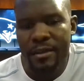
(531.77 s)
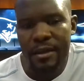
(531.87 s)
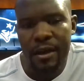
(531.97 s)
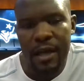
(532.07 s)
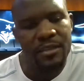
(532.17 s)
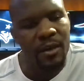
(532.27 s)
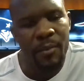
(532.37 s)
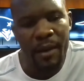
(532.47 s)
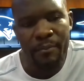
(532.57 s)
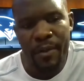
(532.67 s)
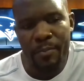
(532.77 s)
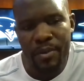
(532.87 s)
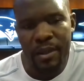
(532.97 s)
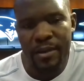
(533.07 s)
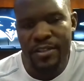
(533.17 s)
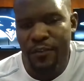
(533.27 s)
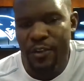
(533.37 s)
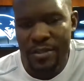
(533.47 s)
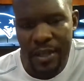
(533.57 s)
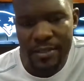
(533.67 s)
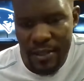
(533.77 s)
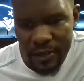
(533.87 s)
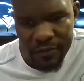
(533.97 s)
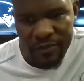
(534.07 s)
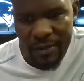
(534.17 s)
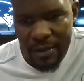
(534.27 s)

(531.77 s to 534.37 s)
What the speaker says: I tell my players, if you're sensitive,